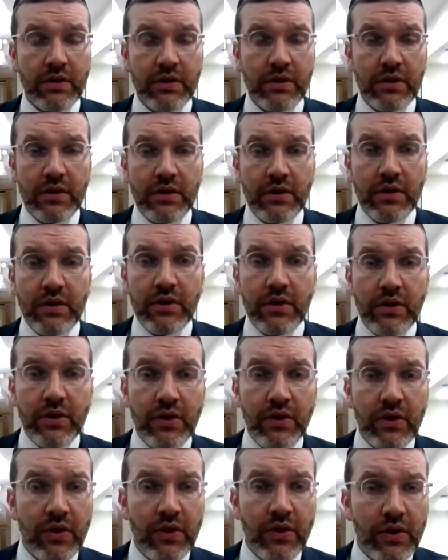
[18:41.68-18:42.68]
That's the
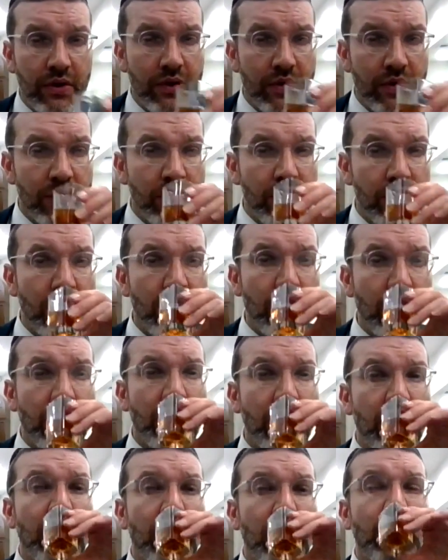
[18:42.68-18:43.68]
difficulty.
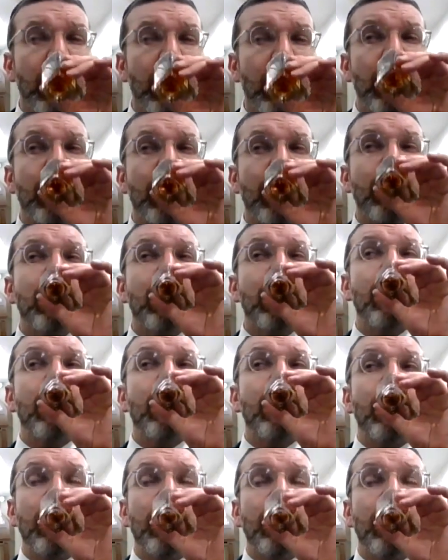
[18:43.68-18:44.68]
Person has enough money to
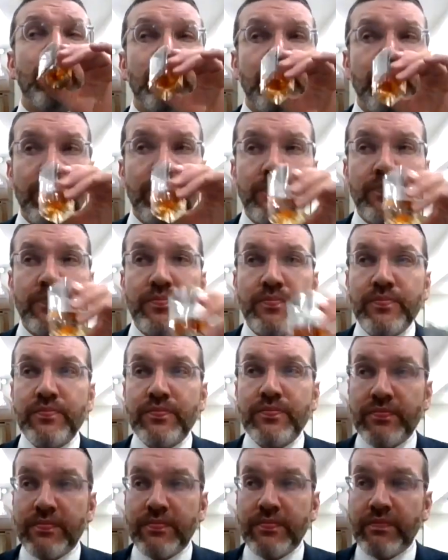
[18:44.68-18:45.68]
pay his bills today,
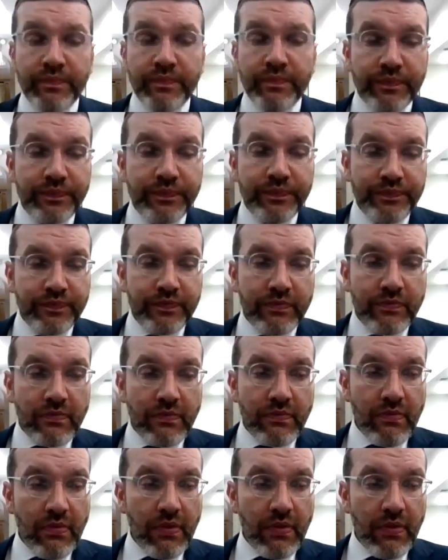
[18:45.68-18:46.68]
but he's worried that he's
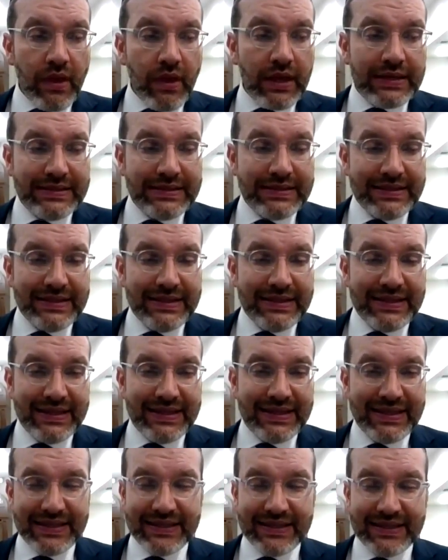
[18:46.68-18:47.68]
not going to have for
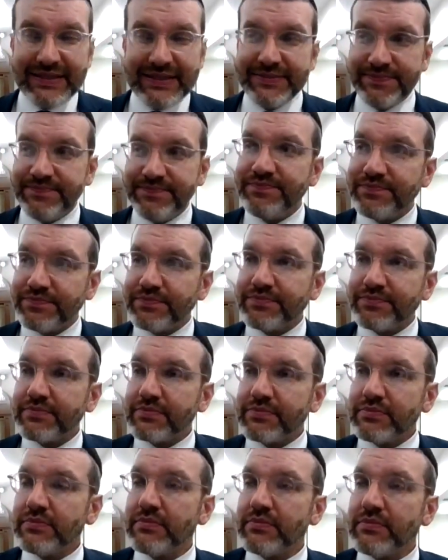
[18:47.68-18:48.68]
tomorrow.
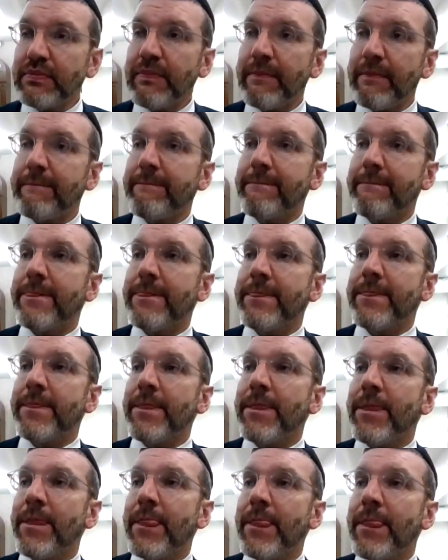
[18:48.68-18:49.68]
You're going
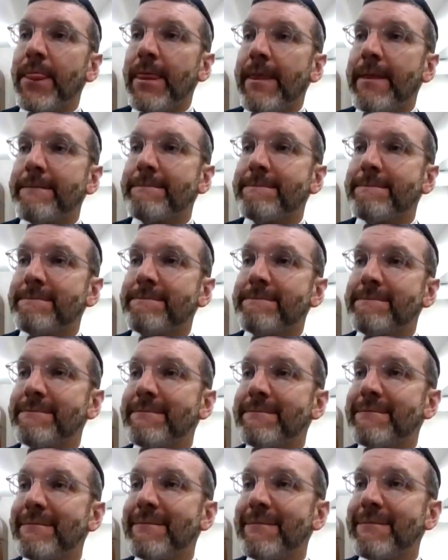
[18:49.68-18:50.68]

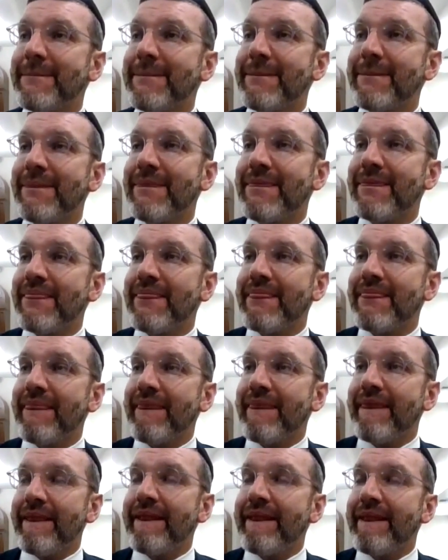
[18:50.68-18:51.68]
to be stressed
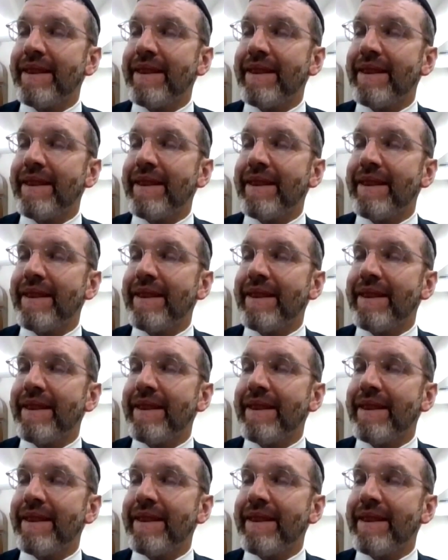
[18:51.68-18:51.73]
constantly.